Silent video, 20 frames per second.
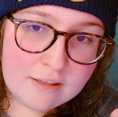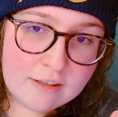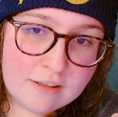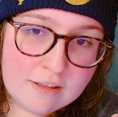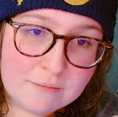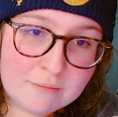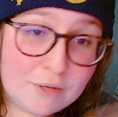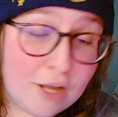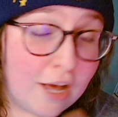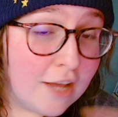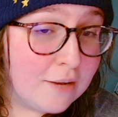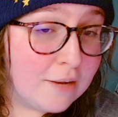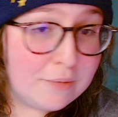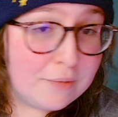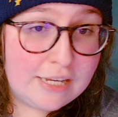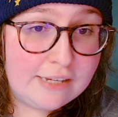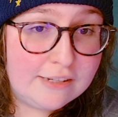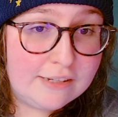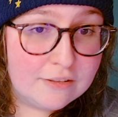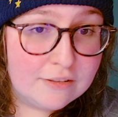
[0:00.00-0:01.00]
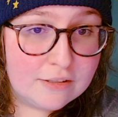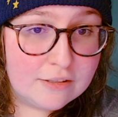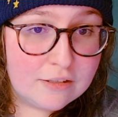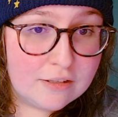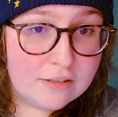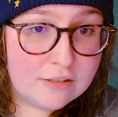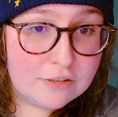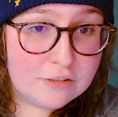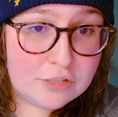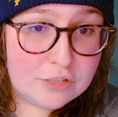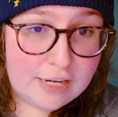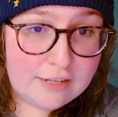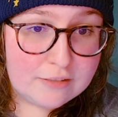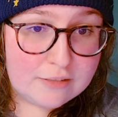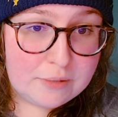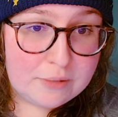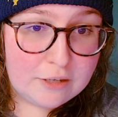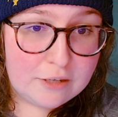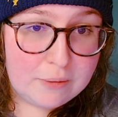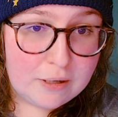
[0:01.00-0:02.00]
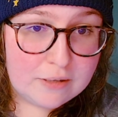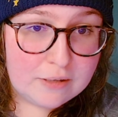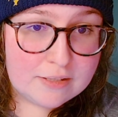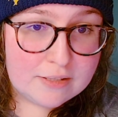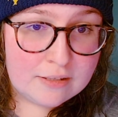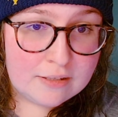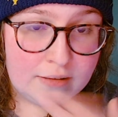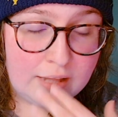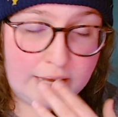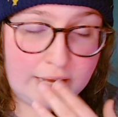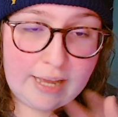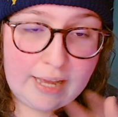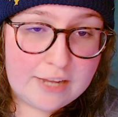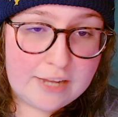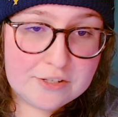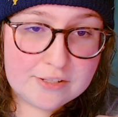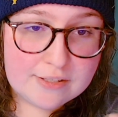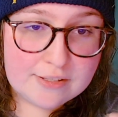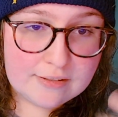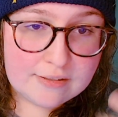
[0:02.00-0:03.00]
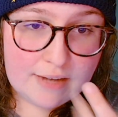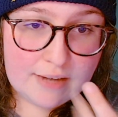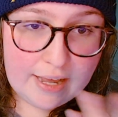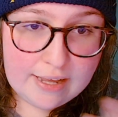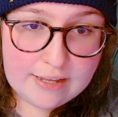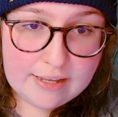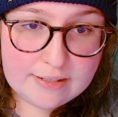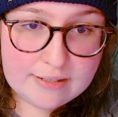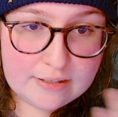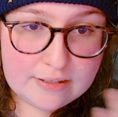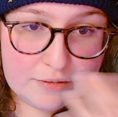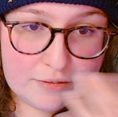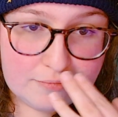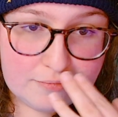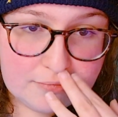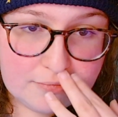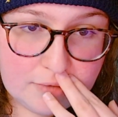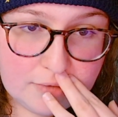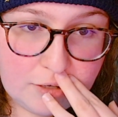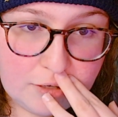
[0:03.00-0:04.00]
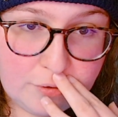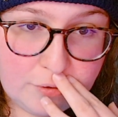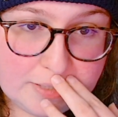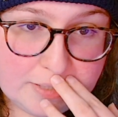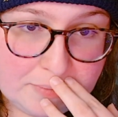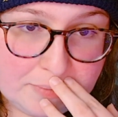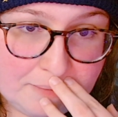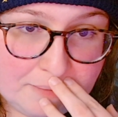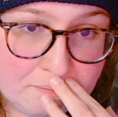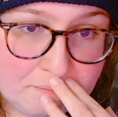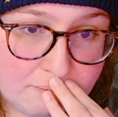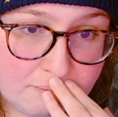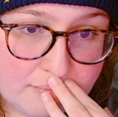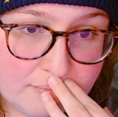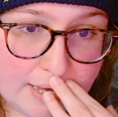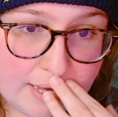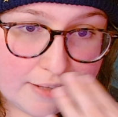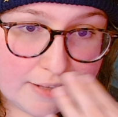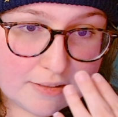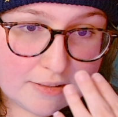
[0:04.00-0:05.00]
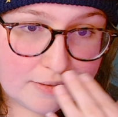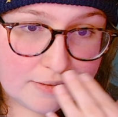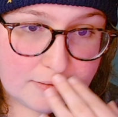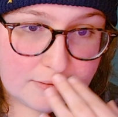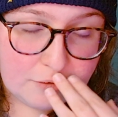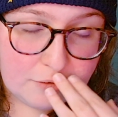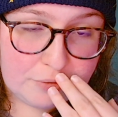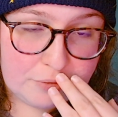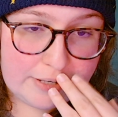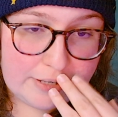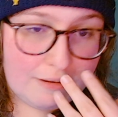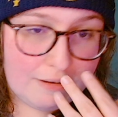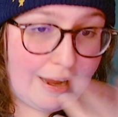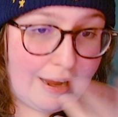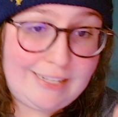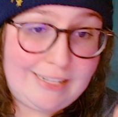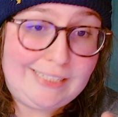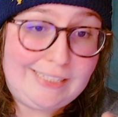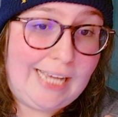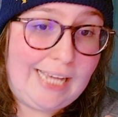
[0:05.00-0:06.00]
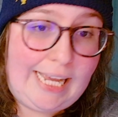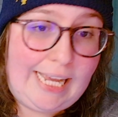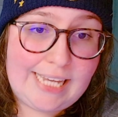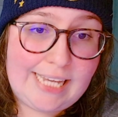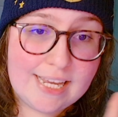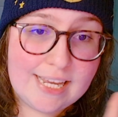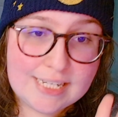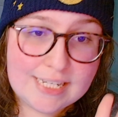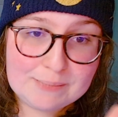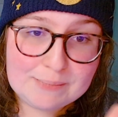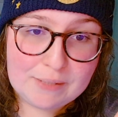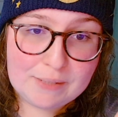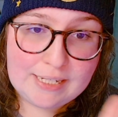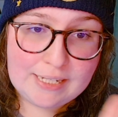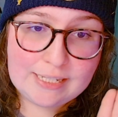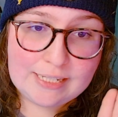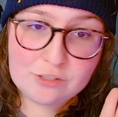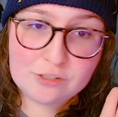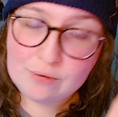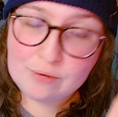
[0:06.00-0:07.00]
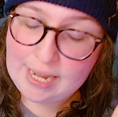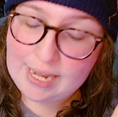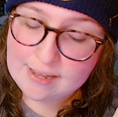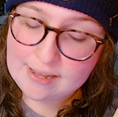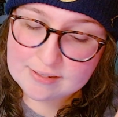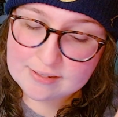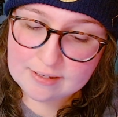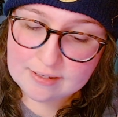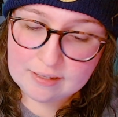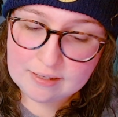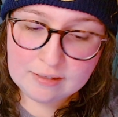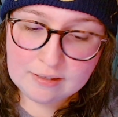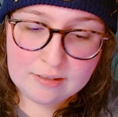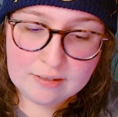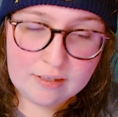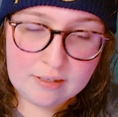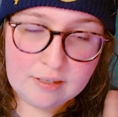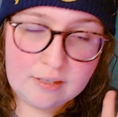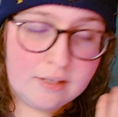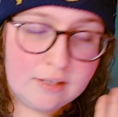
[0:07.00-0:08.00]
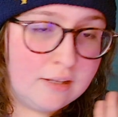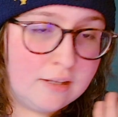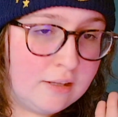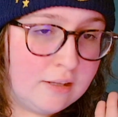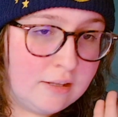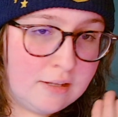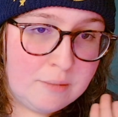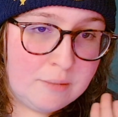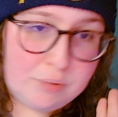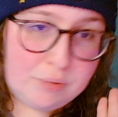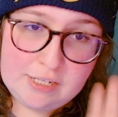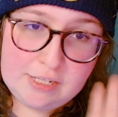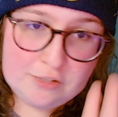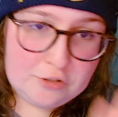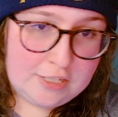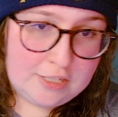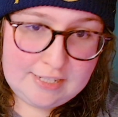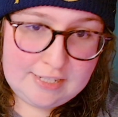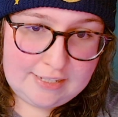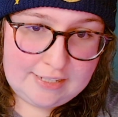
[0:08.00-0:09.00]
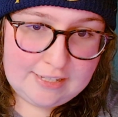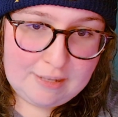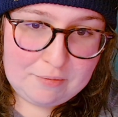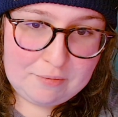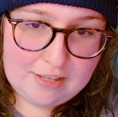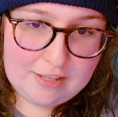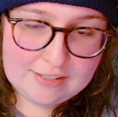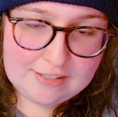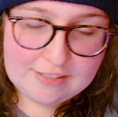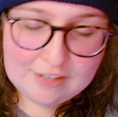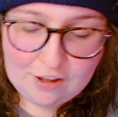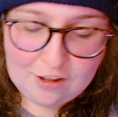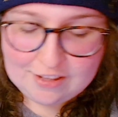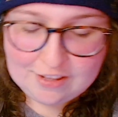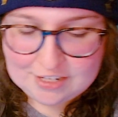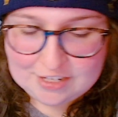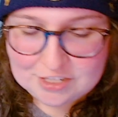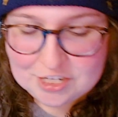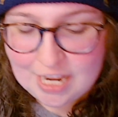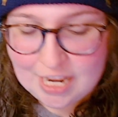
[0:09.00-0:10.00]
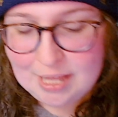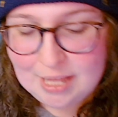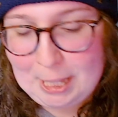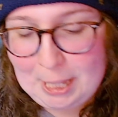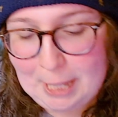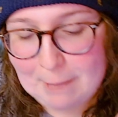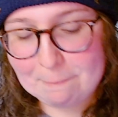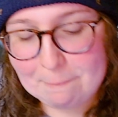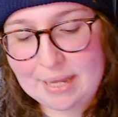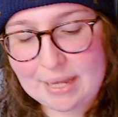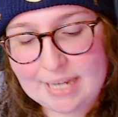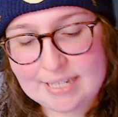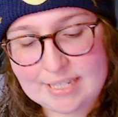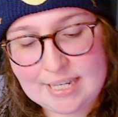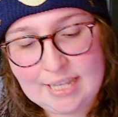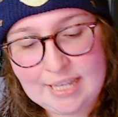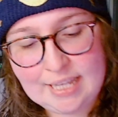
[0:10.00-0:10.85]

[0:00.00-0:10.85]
Not a big Shakespeare person. Like, he annoys me as a reader. I can't explain it. Don't ask. Please just accept this knowledge. But